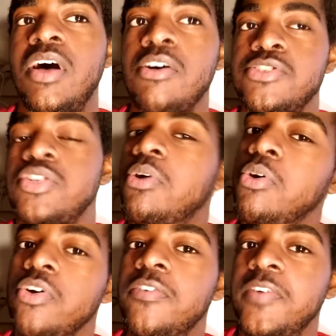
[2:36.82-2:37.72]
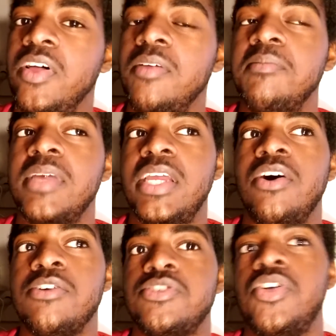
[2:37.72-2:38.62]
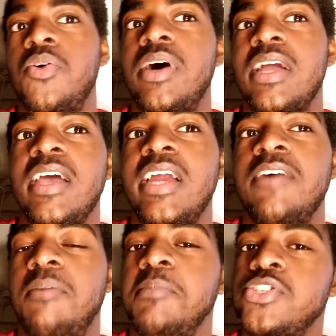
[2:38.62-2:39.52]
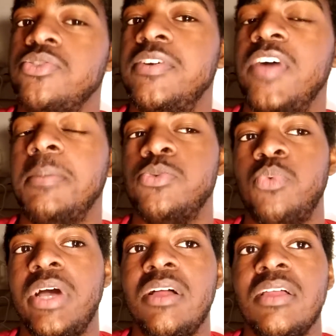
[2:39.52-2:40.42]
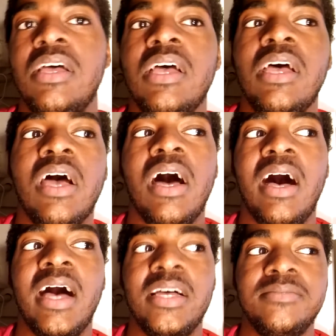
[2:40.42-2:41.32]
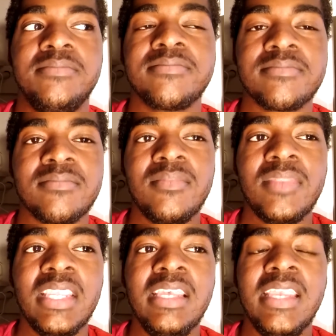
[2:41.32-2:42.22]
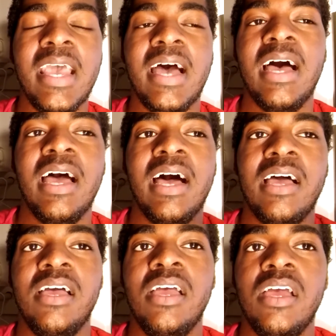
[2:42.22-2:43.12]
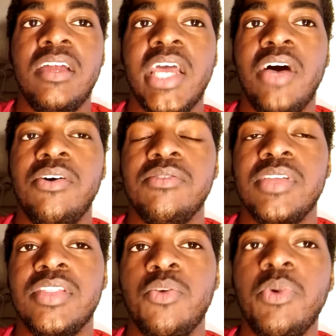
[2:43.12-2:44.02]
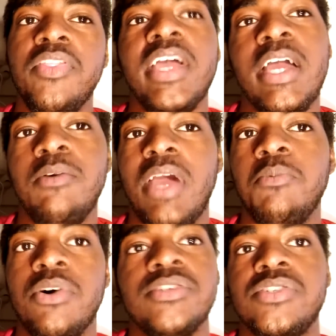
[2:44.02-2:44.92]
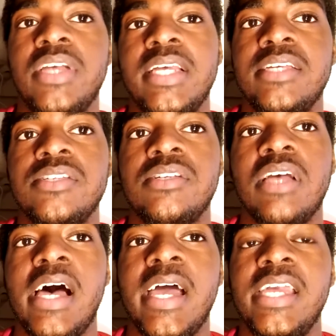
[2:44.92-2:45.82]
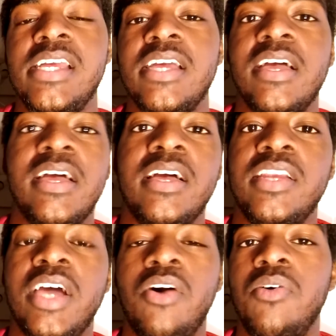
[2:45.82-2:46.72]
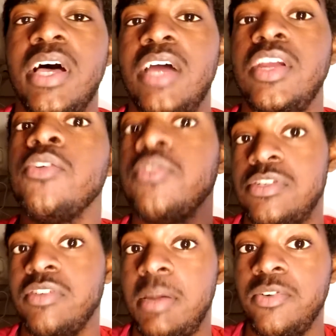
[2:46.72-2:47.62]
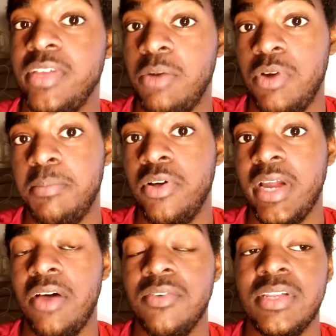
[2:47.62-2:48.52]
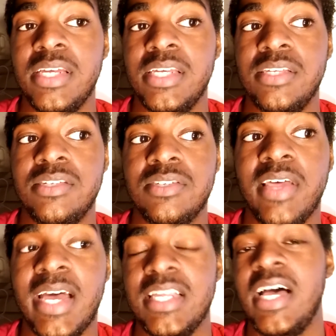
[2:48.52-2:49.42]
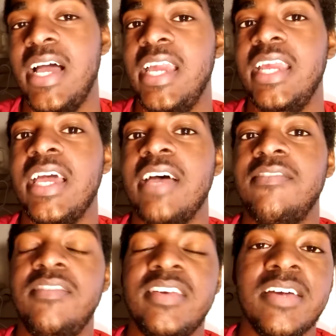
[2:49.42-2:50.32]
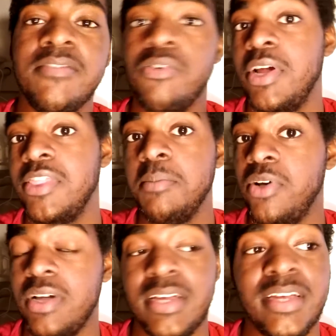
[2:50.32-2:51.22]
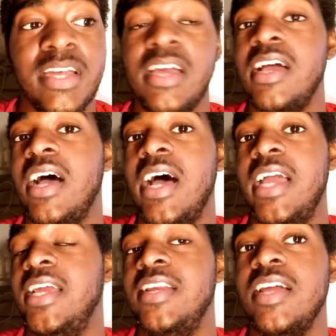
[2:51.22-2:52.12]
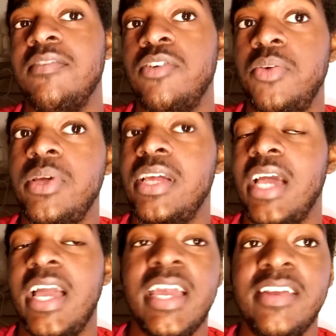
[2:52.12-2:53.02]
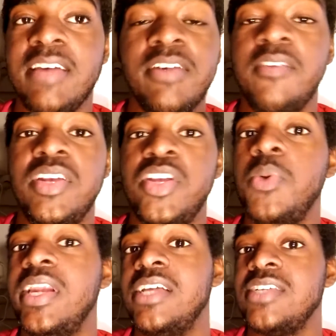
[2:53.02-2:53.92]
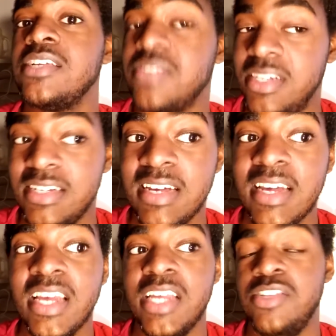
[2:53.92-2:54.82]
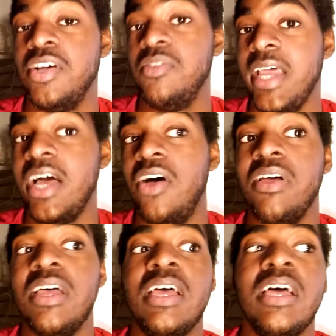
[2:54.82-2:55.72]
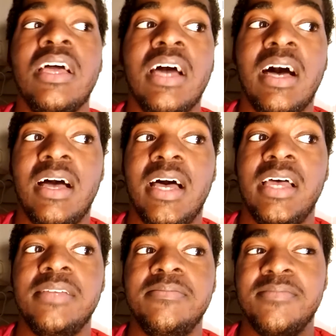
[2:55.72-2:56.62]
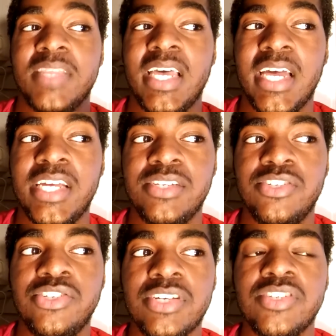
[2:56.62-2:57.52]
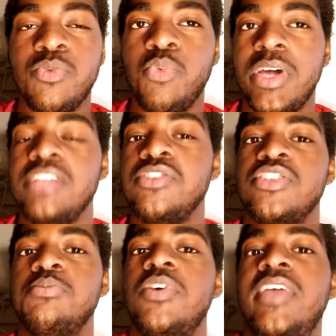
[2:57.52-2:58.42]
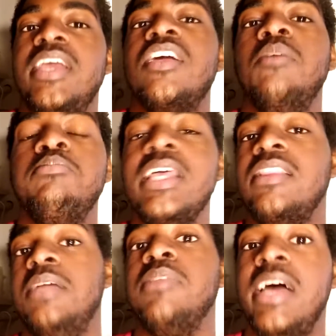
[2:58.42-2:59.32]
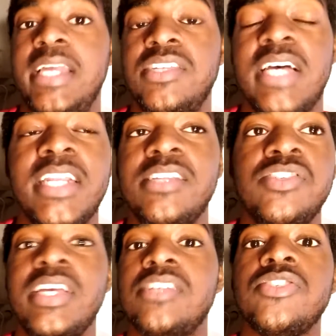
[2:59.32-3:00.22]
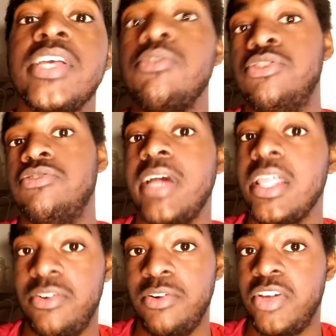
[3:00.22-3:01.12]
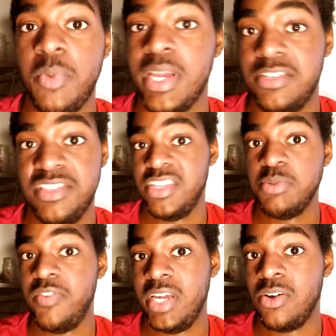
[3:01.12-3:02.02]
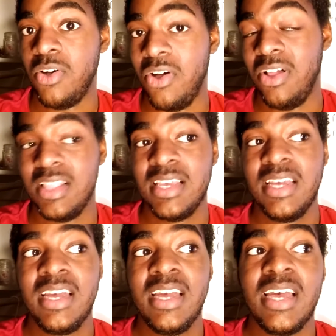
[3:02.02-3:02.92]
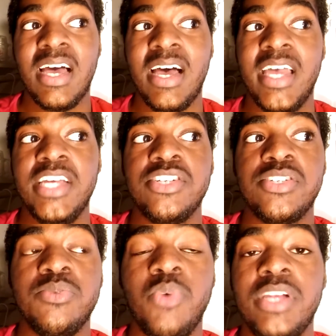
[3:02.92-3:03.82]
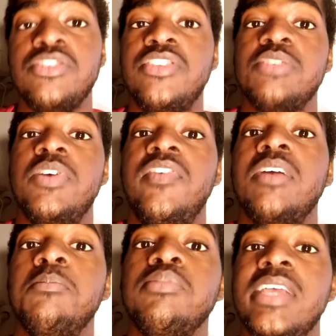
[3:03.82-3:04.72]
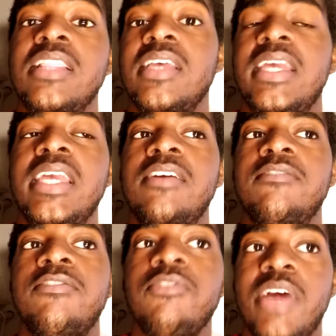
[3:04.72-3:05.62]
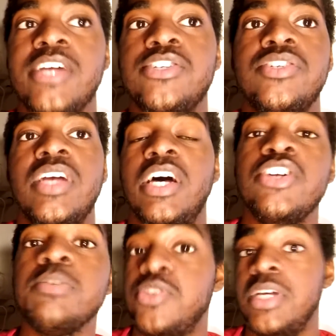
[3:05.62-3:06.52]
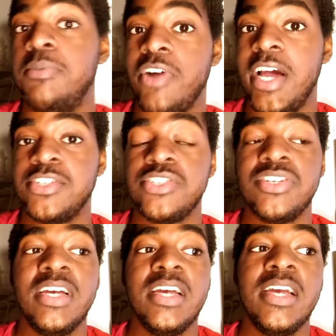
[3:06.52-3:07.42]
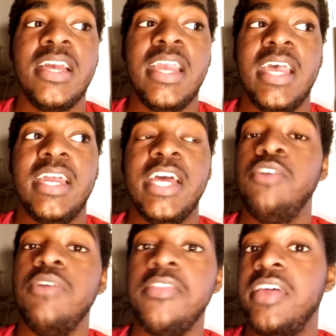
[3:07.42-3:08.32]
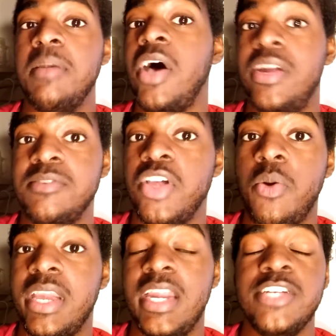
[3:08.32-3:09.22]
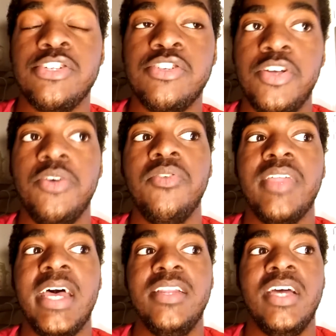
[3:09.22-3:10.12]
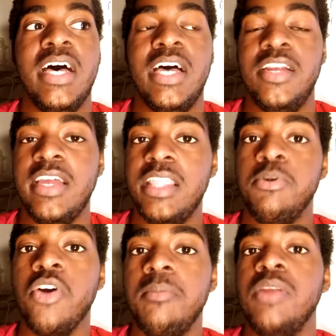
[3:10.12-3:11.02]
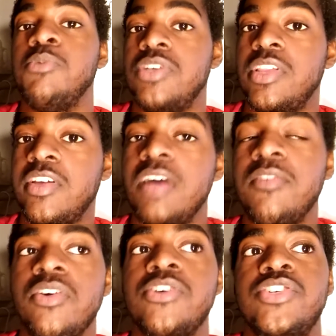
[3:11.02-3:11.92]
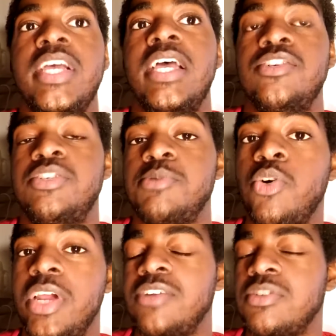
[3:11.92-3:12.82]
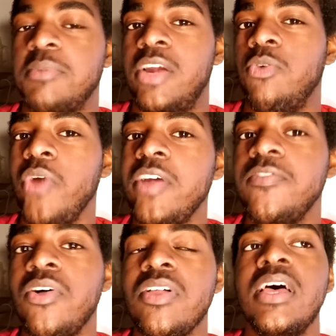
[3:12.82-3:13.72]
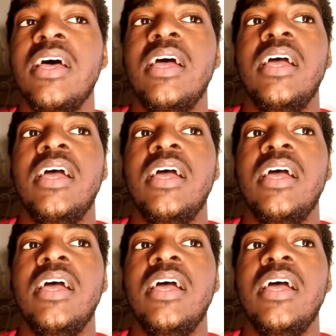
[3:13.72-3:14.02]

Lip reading: also a horror film, and also a kind of a mystery film as well. Uh, yeah. Now, the one thing I will say is another disclaimer that I want to put out is that I have never read the book. I never knew it. I never even knew it existed until now. I just went into this movie completely blind. I didn't see a single trailer going this movie at all. I just went to this movie completely fresh, 100% fresh, and I knew nothing about it going in. I just knew that Natalie Portman was on the cover. She was holding some kind of rifle,